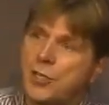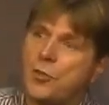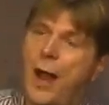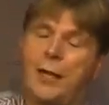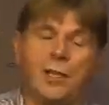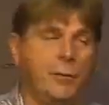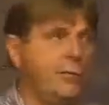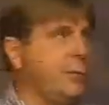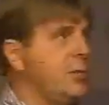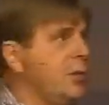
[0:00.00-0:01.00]
distract him
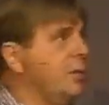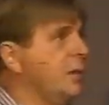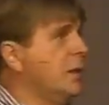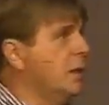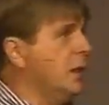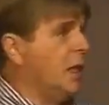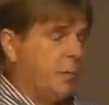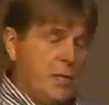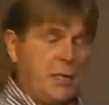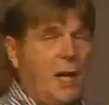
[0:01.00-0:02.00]
from serving in the
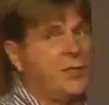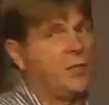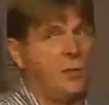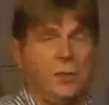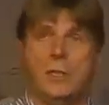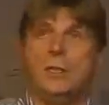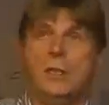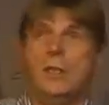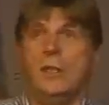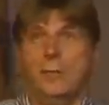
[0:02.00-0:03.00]
kingdom. This guy certainly
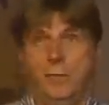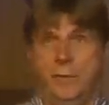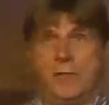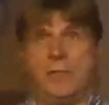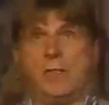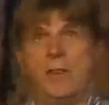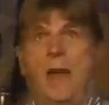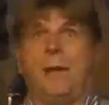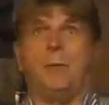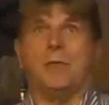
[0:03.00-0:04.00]
fits
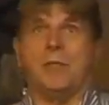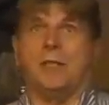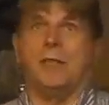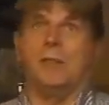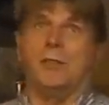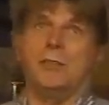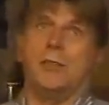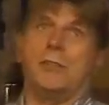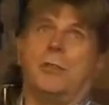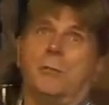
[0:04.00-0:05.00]
that particular
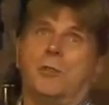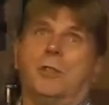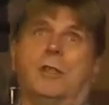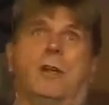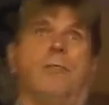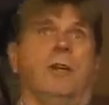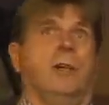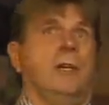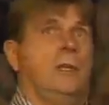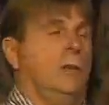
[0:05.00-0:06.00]
description
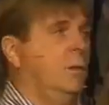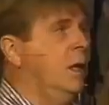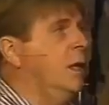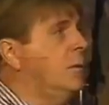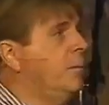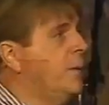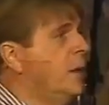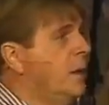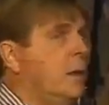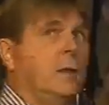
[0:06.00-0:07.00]
very well.
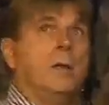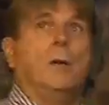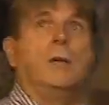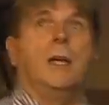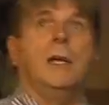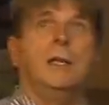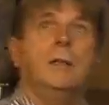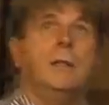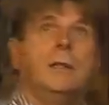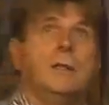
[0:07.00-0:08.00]
Okay,
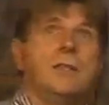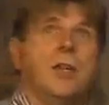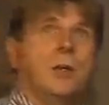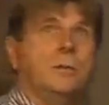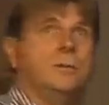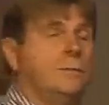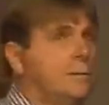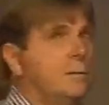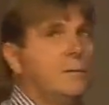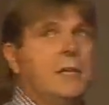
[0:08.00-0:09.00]
so
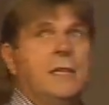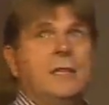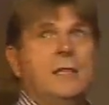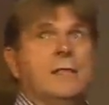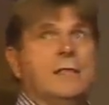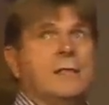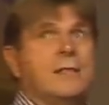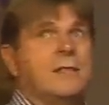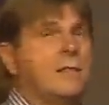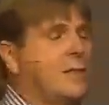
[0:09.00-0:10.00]
he
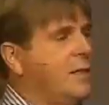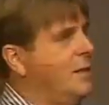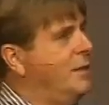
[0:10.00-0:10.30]
is